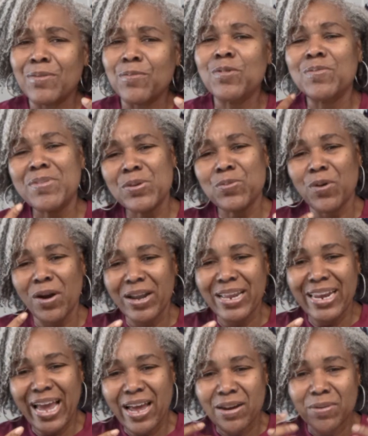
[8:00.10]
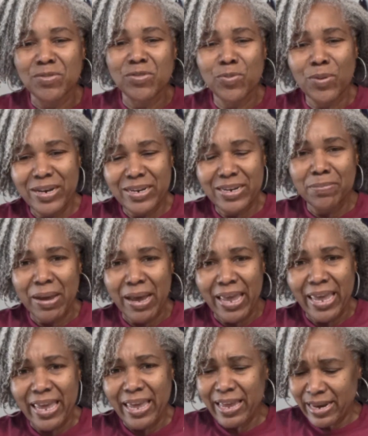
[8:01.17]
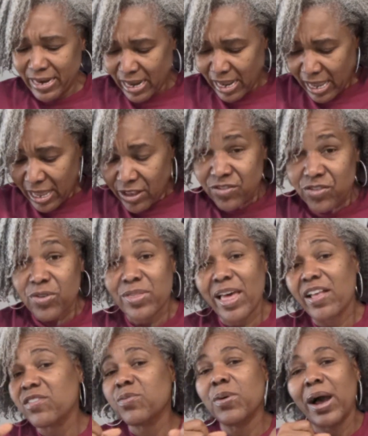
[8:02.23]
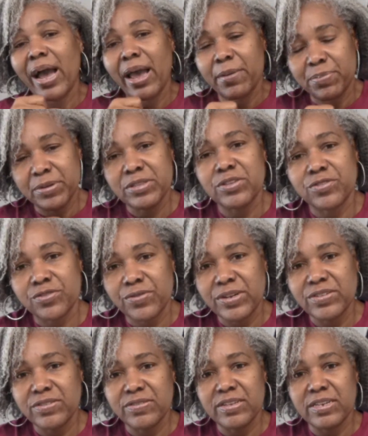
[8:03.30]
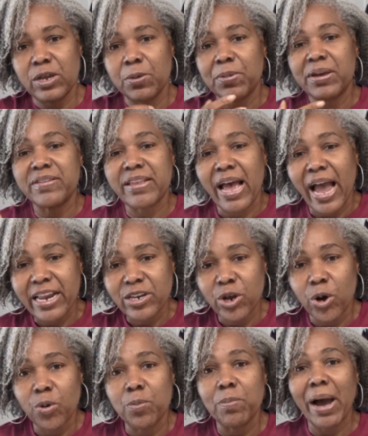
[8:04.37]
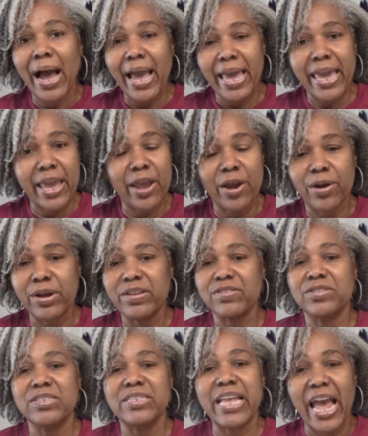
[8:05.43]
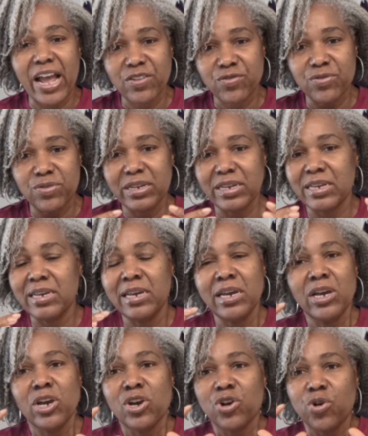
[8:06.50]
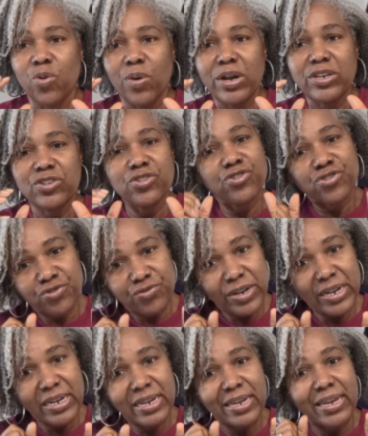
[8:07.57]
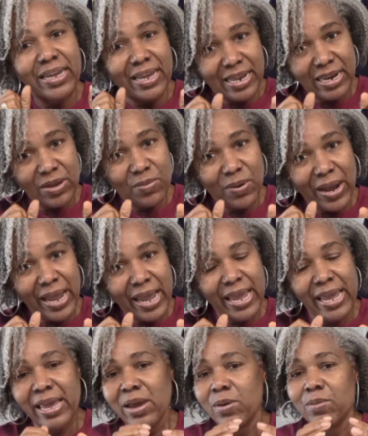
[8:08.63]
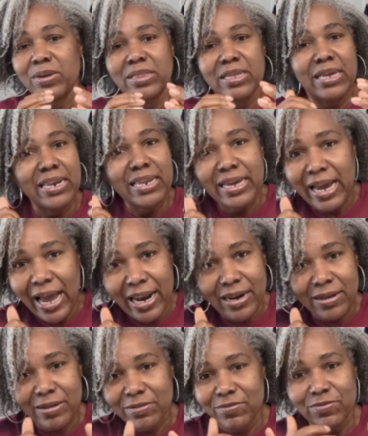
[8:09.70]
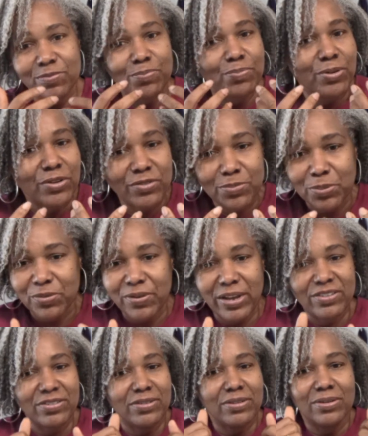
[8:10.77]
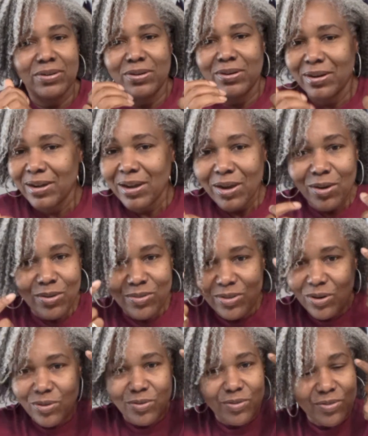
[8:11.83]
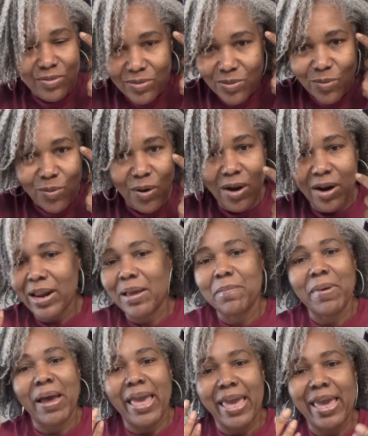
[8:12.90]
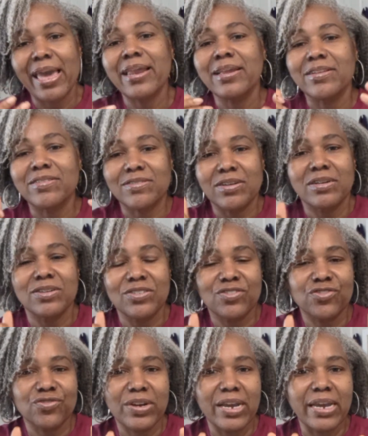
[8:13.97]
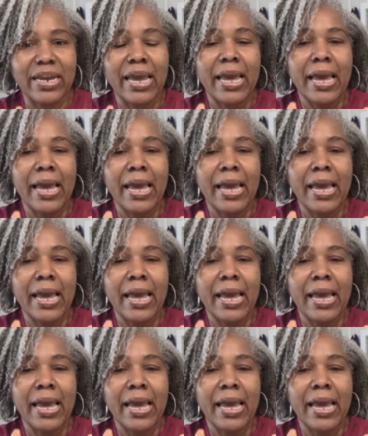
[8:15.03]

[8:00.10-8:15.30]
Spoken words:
with me working out, I'm sweating in my head. So that's why I put the scrunchies in there, because I know my hair is naturally going to shrink anyway with any kind of perspiration or, water in my head. It's going to shrink.